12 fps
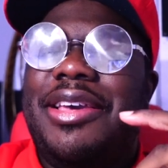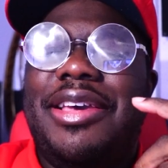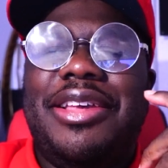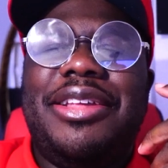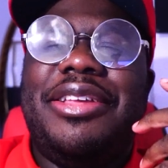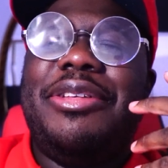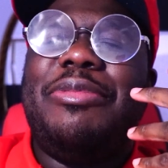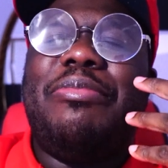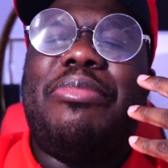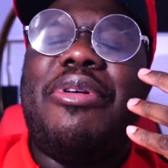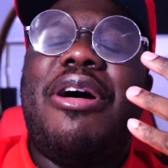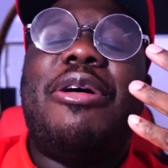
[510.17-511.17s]

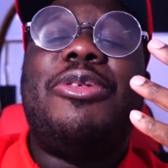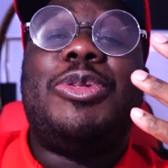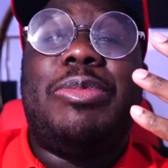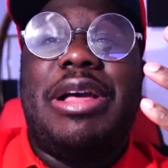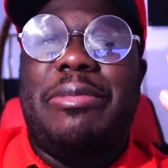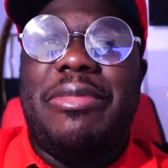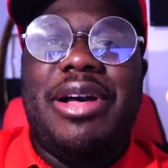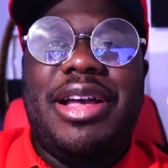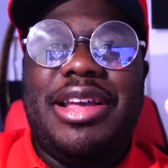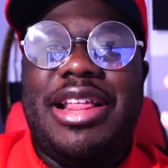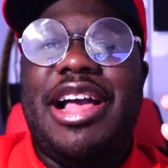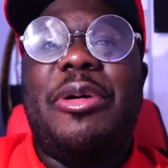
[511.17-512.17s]
It boggles my
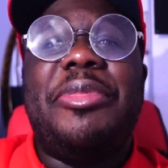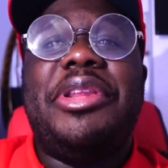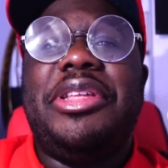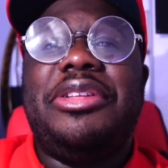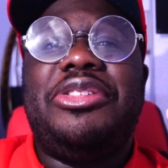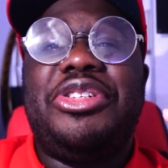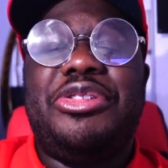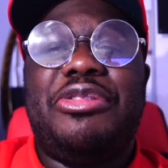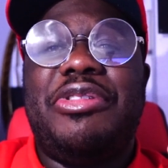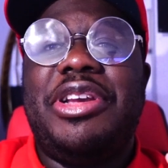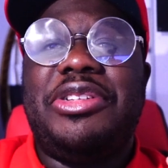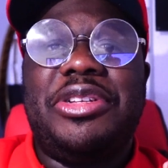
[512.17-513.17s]
mind how many
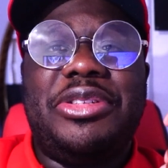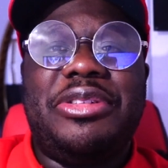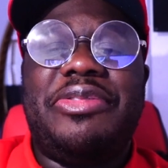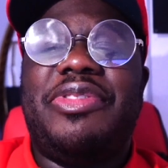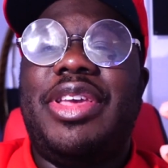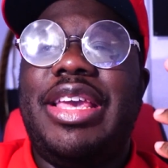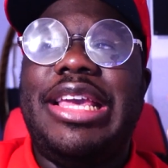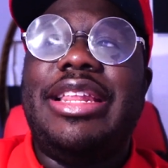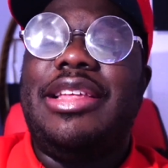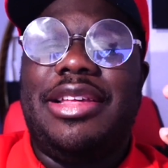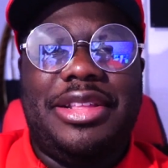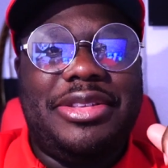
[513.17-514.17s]
generations of
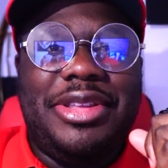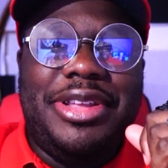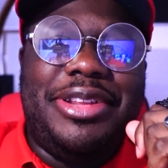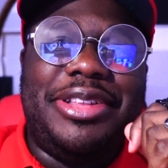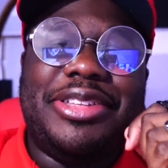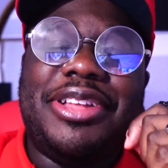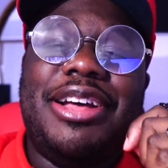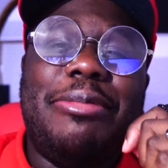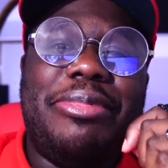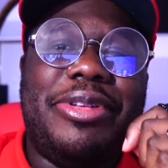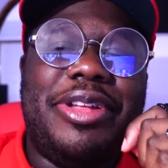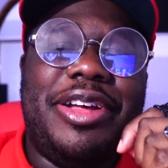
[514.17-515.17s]
idiots in this
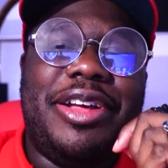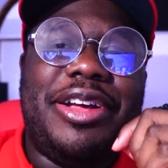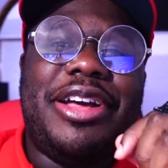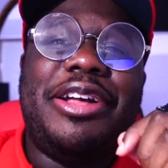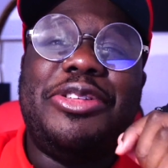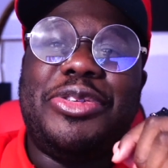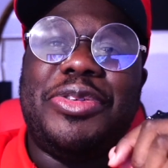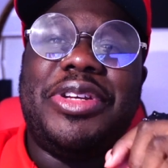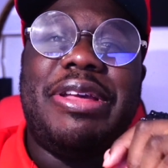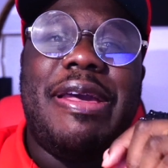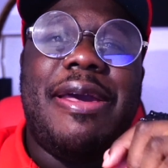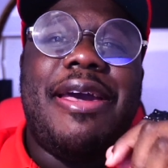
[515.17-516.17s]

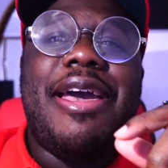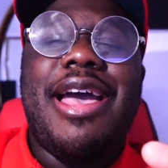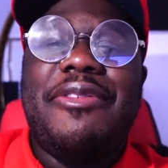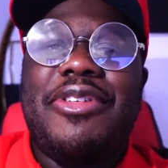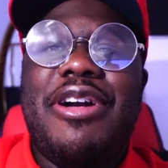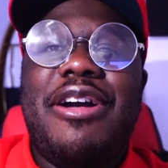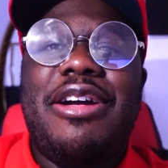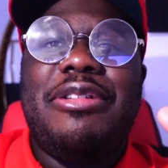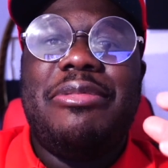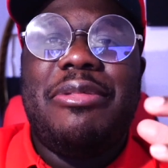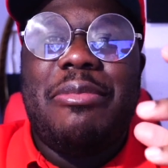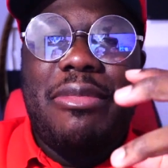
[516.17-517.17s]
country have
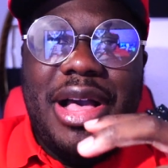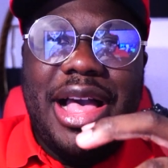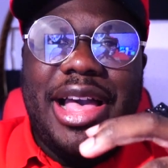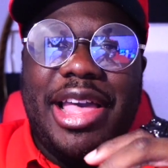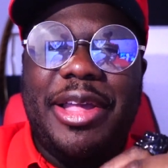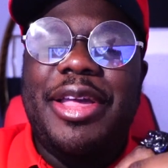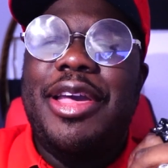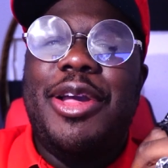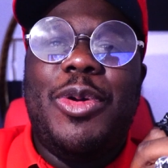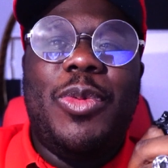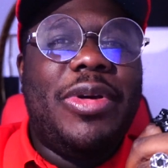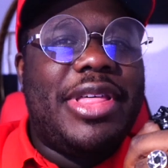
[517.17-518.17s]
gone by
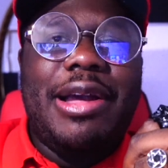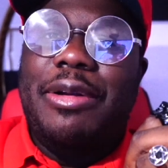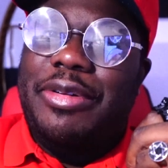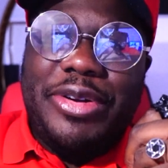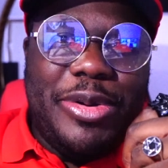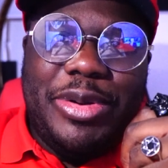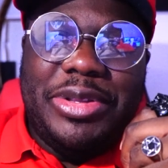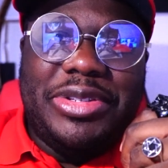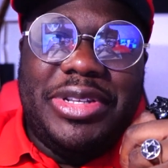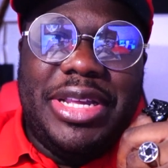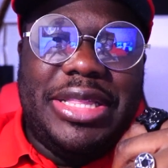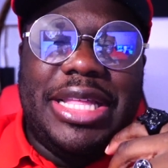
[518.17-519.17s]
without
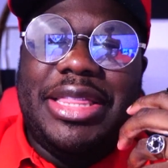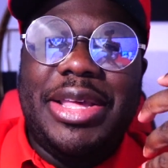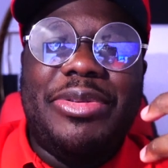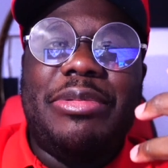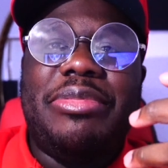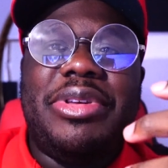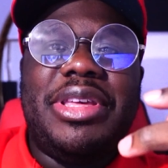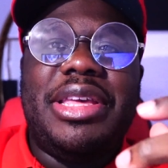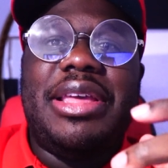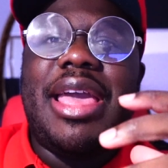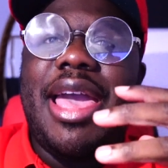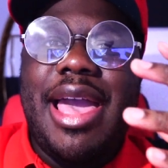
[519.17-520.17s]
noticing that they were
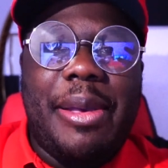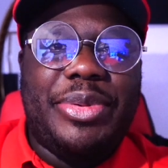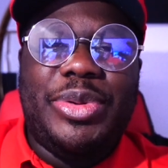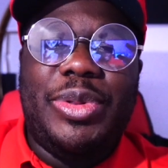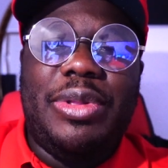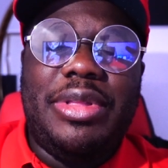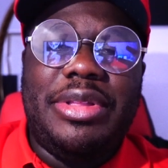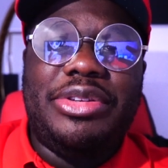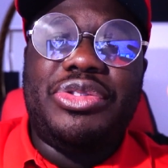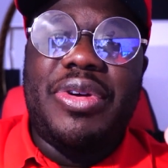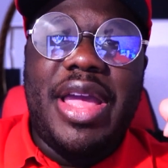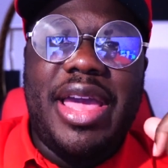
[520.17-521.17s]
being absolutely
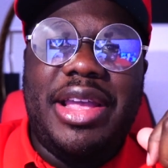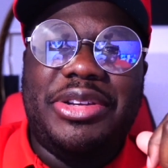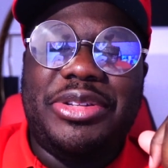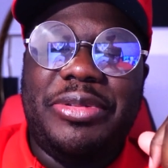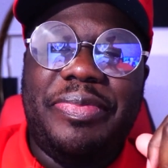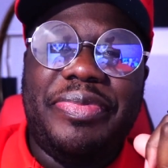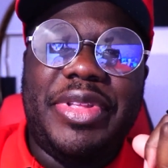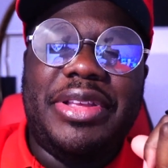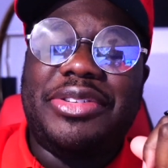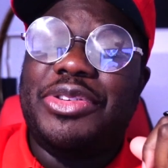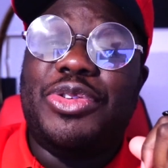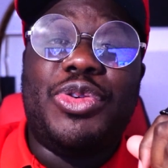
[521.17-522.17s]
trashed.
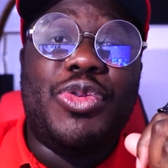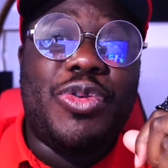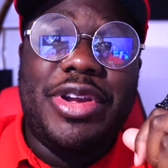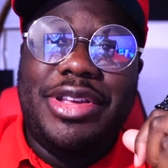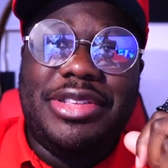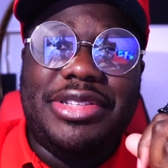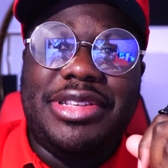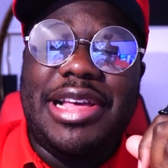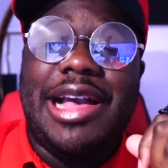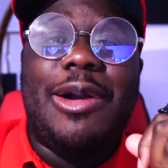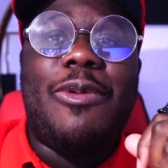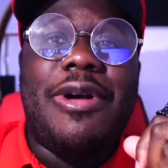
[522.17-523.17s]
It's
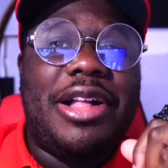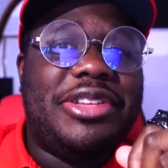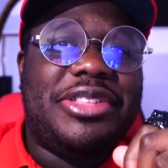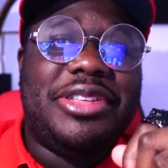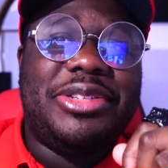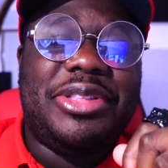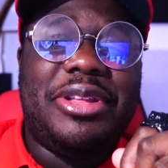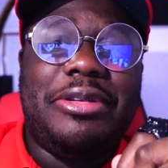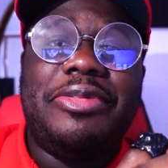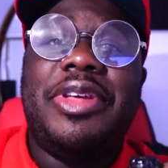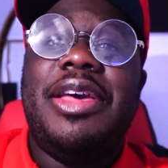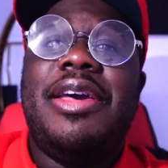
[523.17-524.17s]
crazy. I watched this
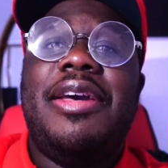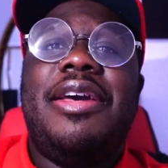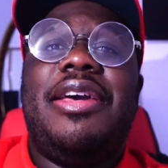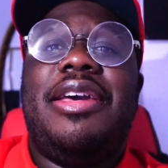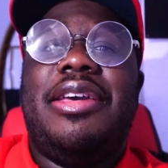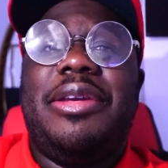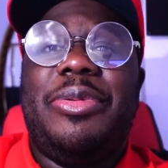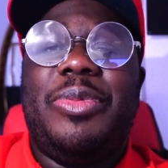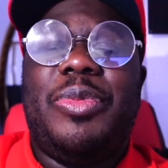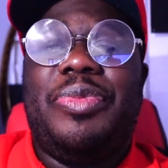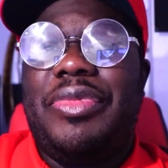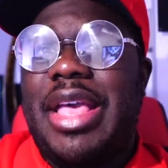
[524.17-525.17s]
stuff,
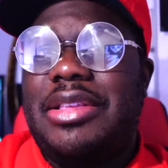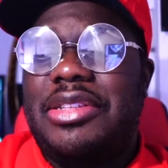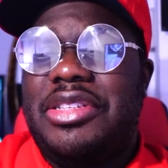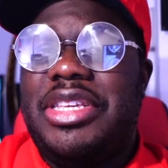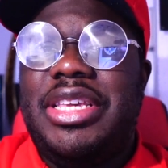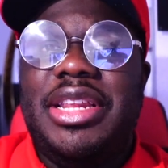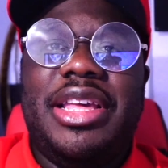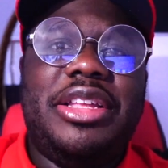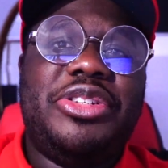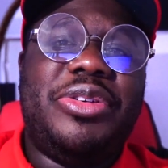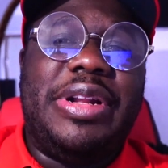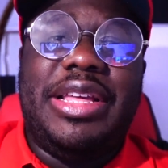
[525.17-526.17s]
and as a
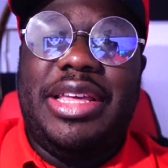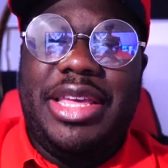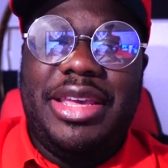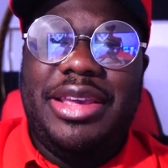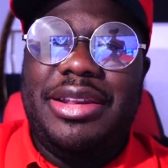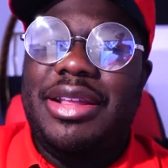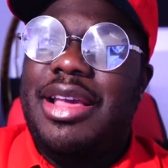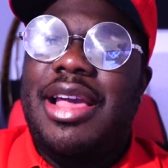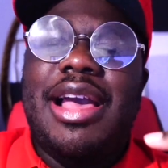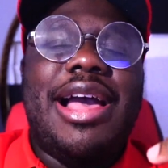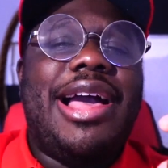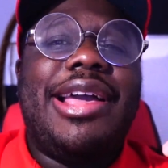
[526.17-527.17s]
teenager and a kid,
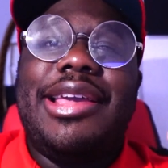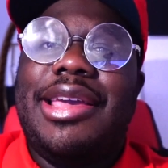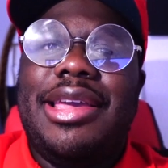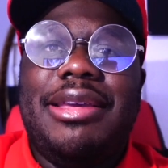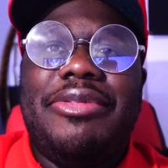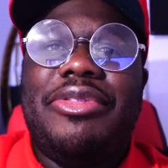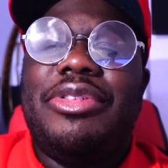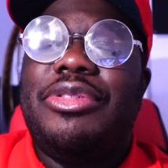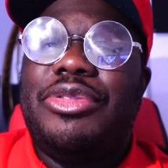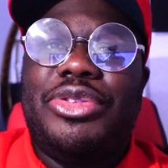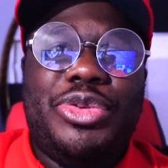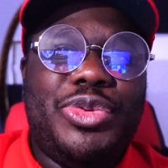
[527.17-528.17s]
I gave
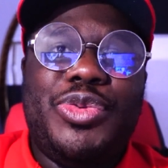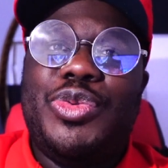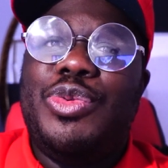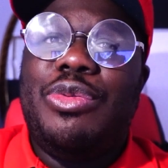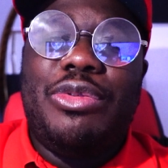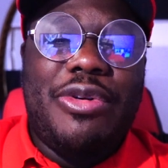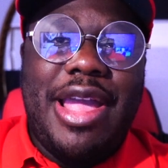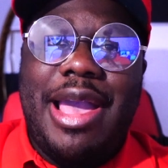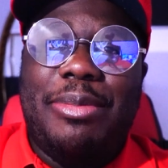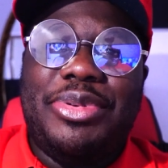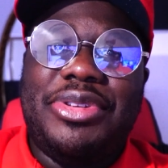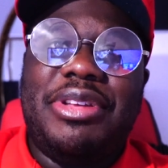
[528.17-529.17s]
two
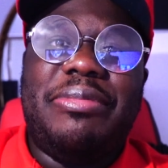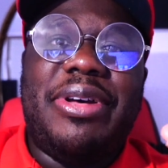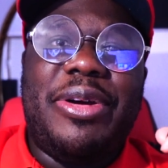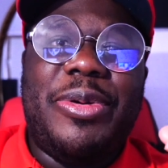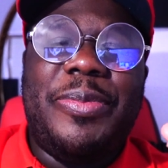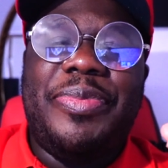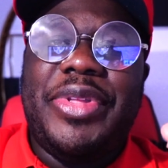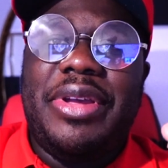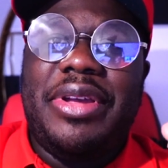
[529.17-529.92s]
craps about